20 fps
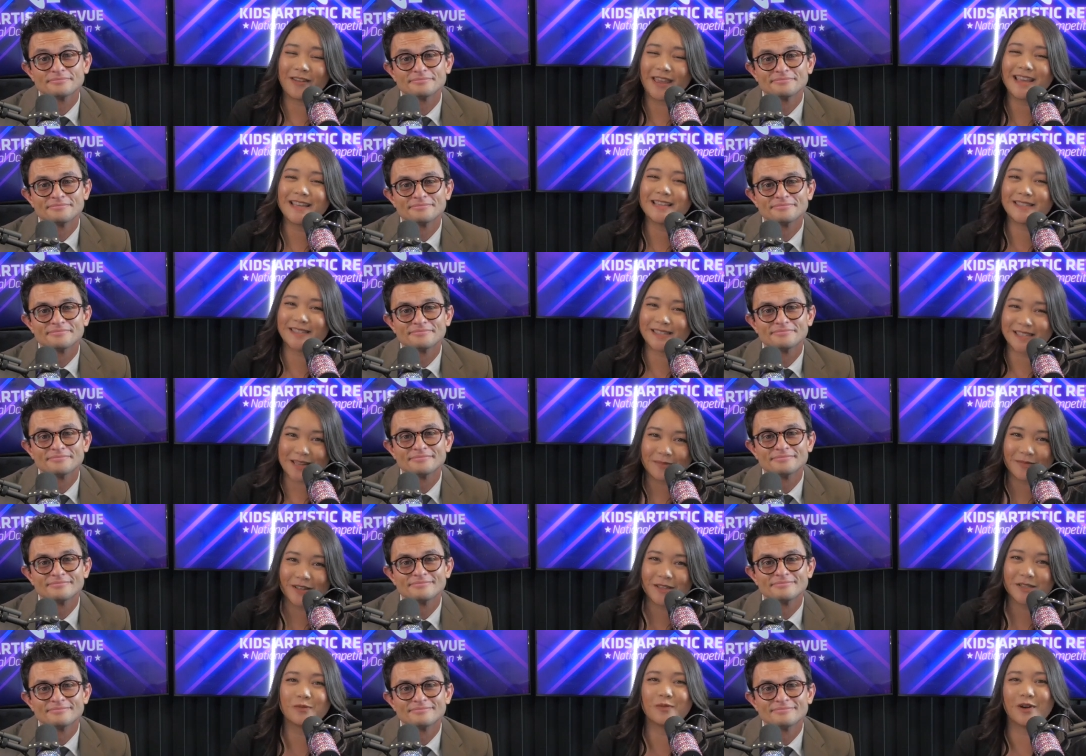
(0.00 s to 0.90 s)
Speaker 1: a
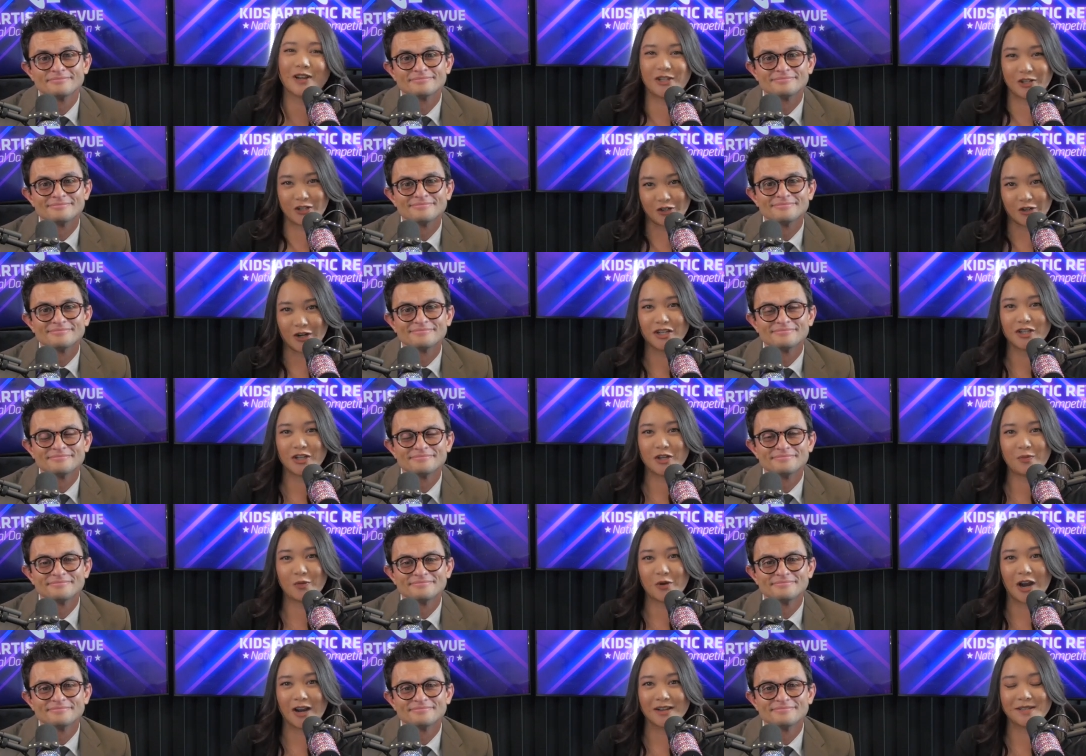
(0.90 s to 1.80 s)
seamless
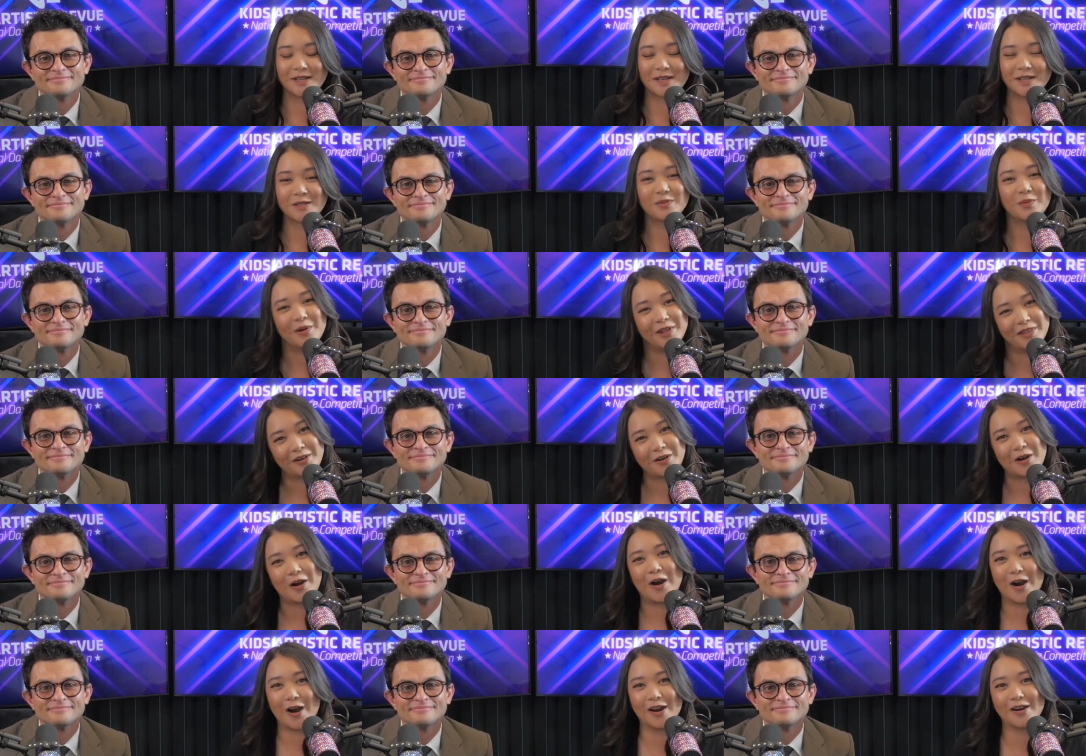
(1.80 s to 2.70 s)
registration process with
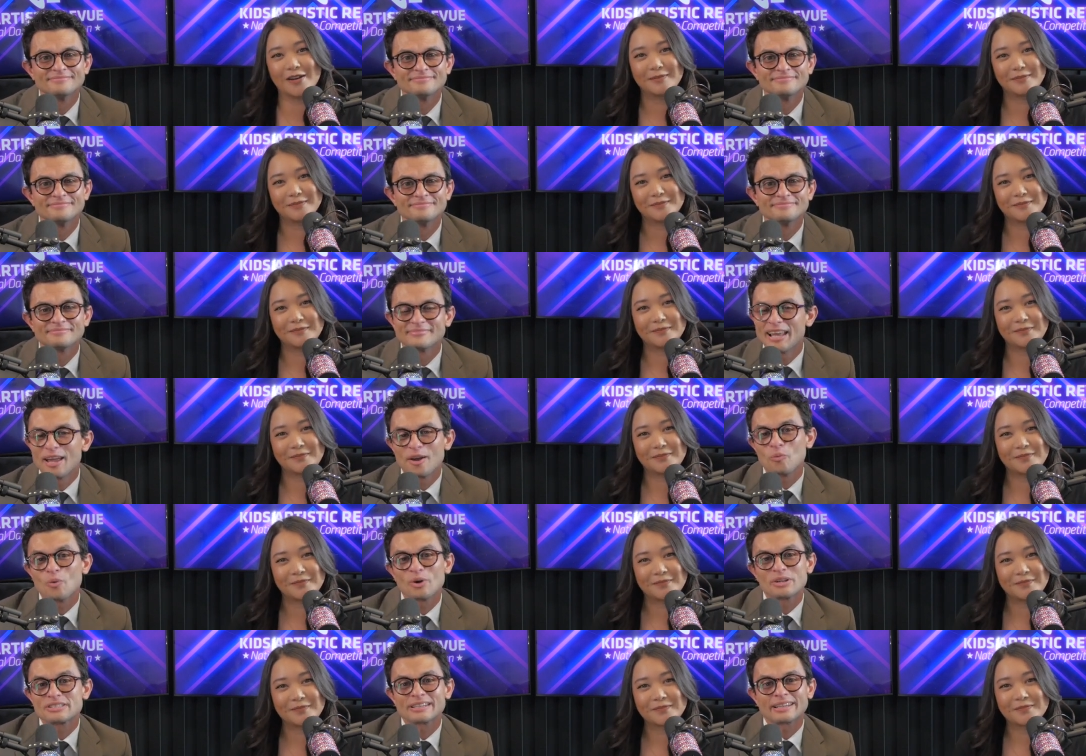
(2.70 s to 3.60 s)
KAR.
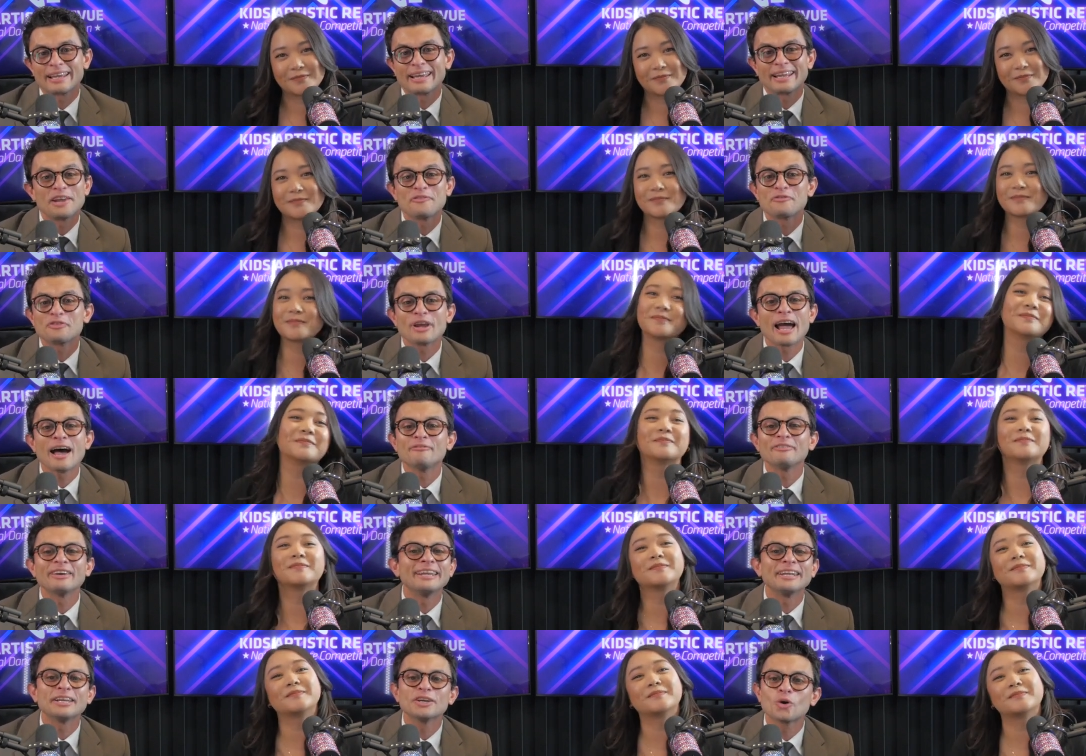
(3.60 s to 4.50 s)
Speaker 2: And once again, if you have
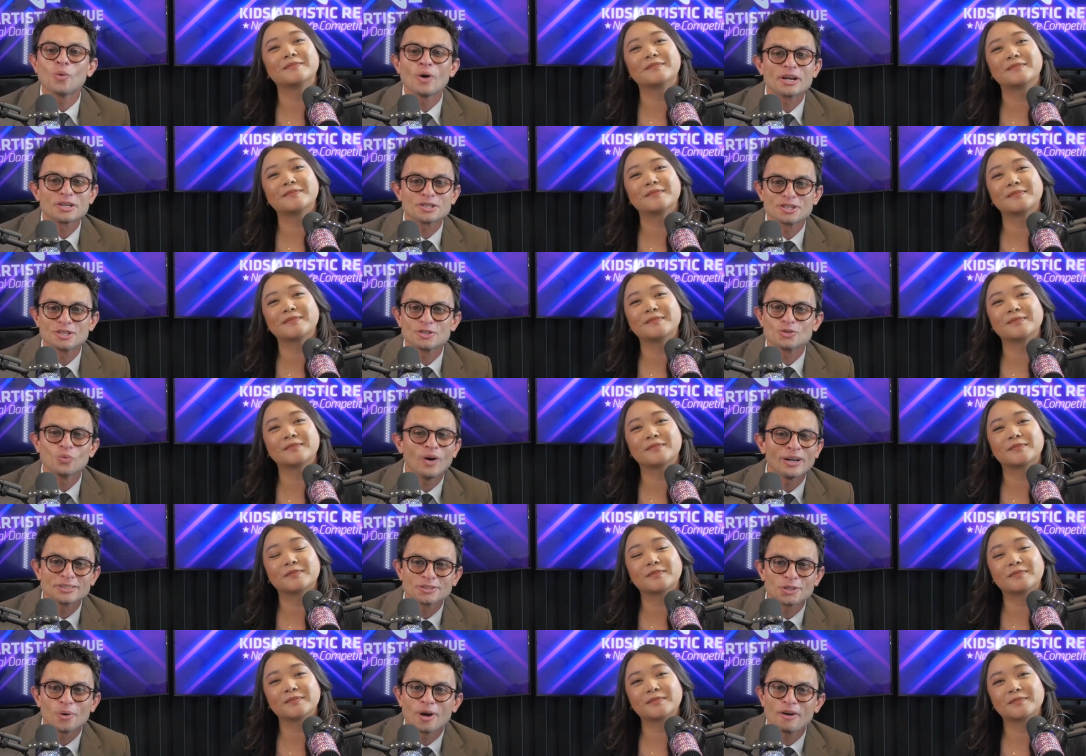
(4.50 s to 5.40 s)
any questions
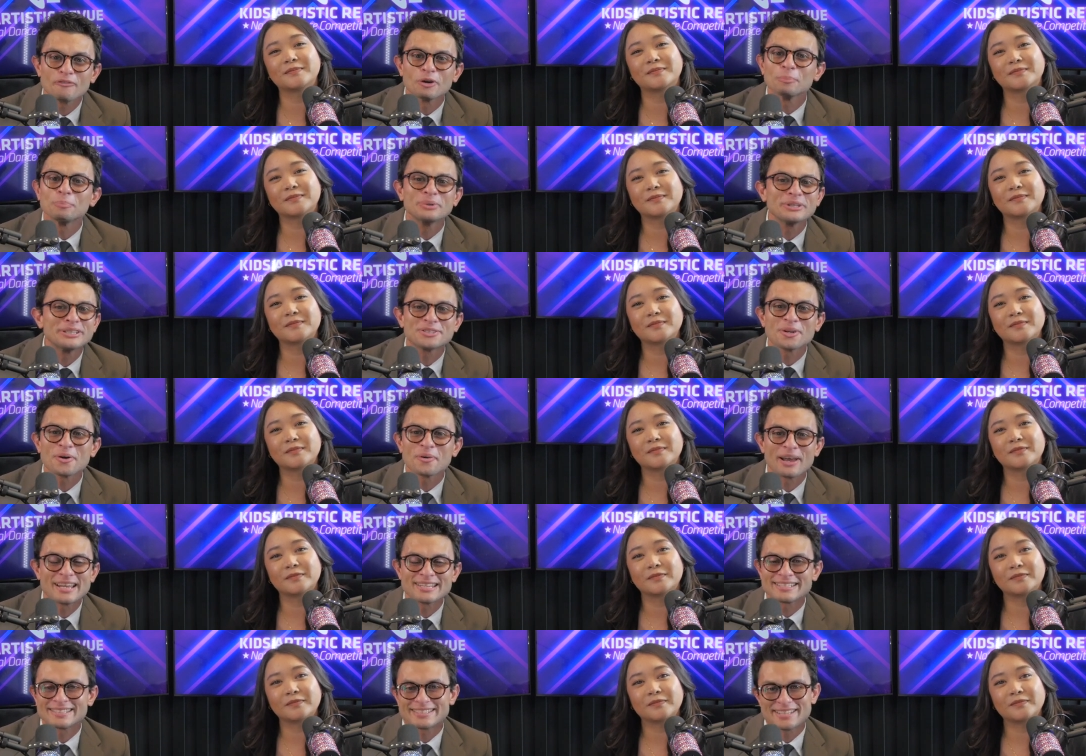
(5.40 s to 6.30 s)
whatsoever, please don't
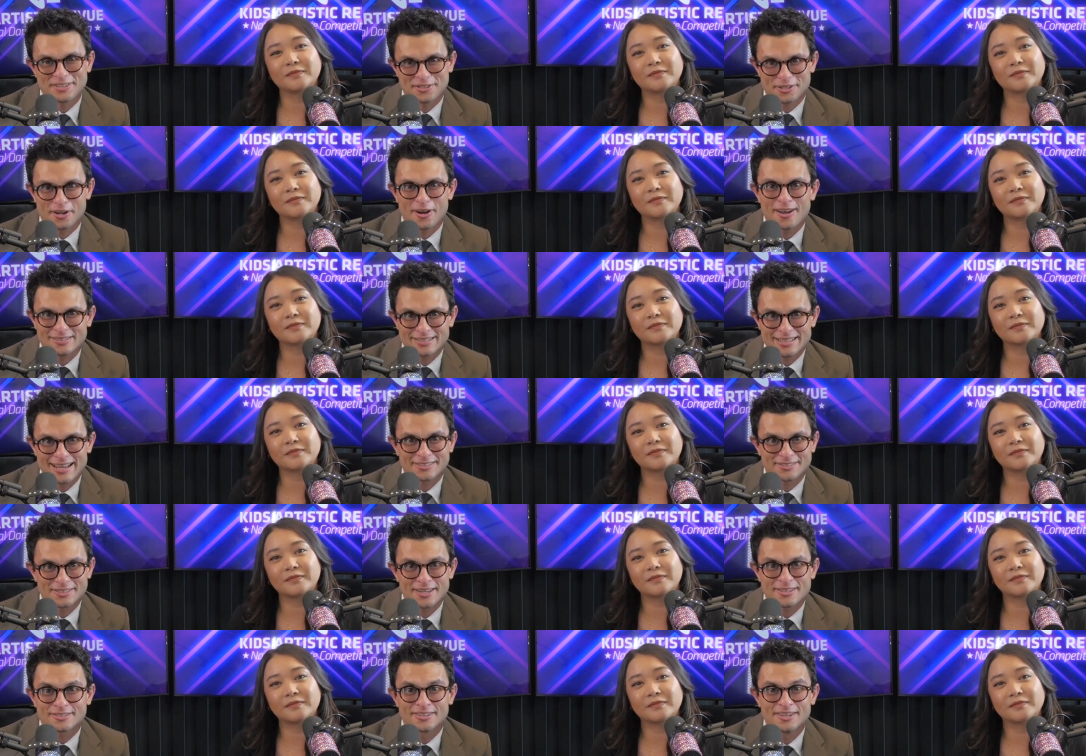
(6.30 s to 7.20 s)
hesitate to
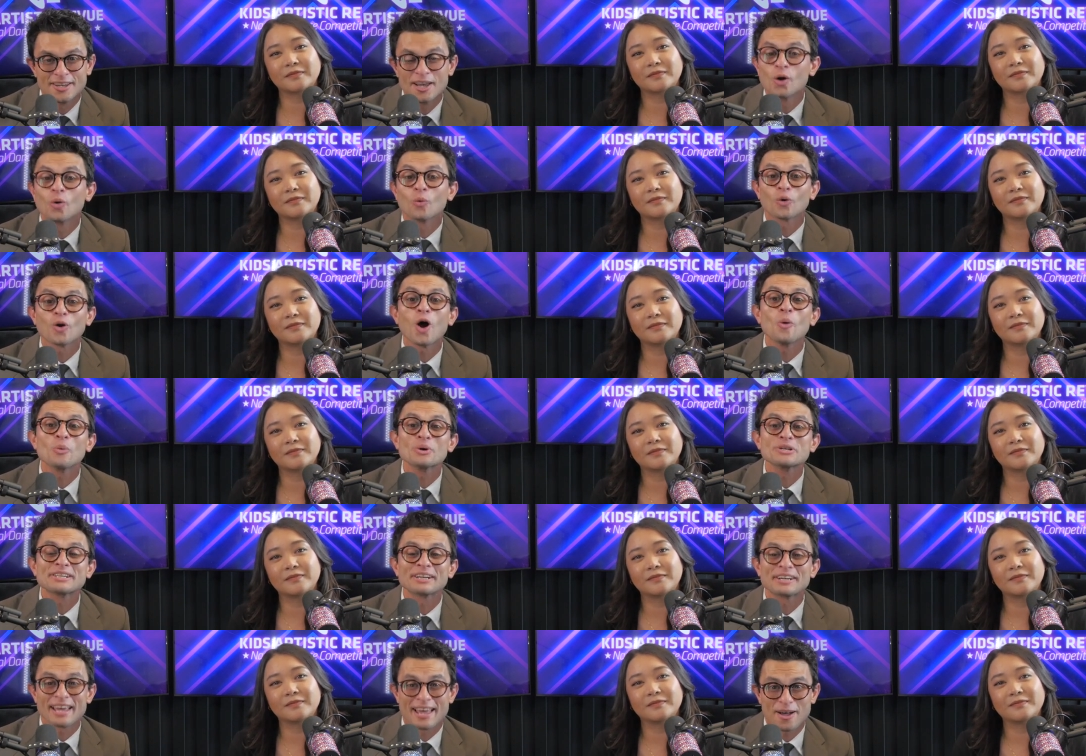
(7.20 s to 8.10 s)
contact us. We're
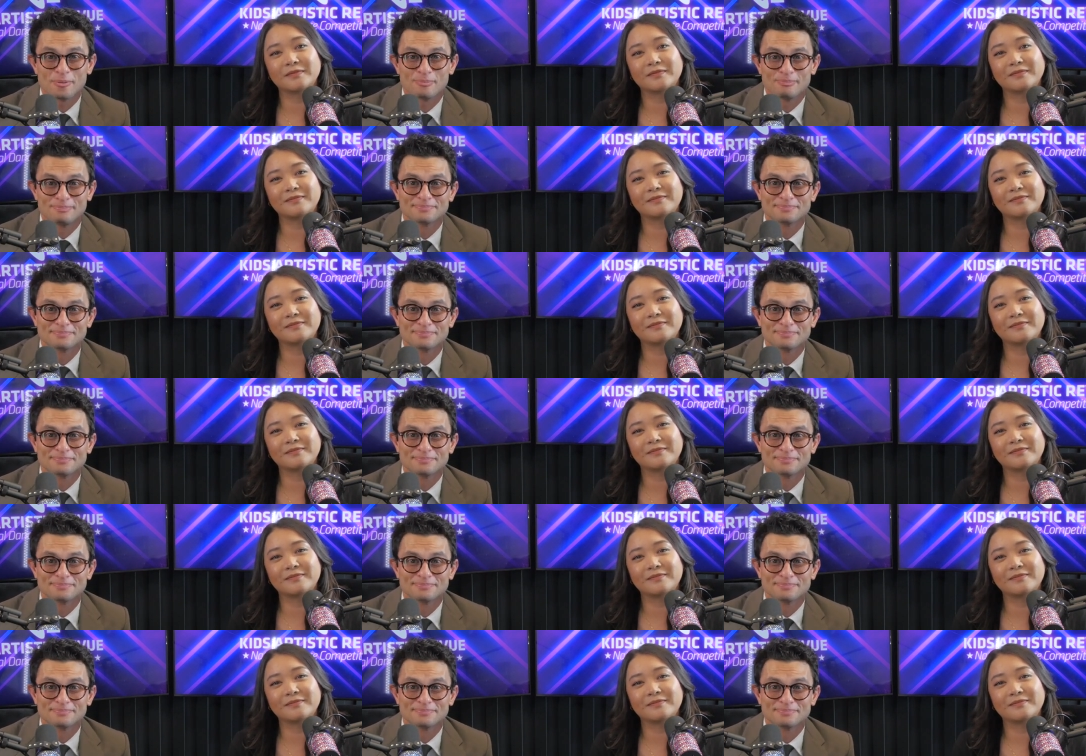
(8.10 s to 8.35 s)
always here to help